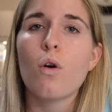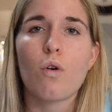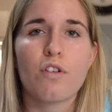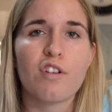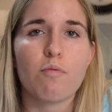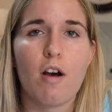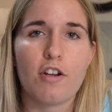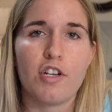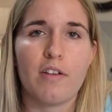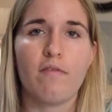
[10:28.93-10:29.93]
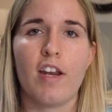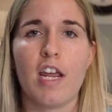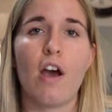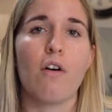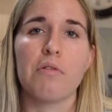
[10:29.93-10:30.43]
or just watching
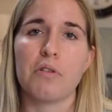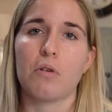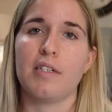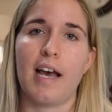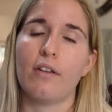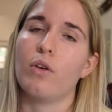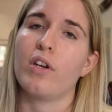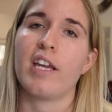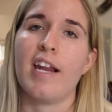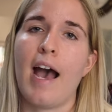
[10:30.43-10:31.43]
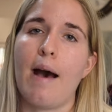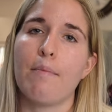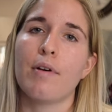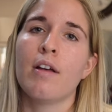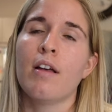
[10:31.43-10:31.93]
videos or downloading an app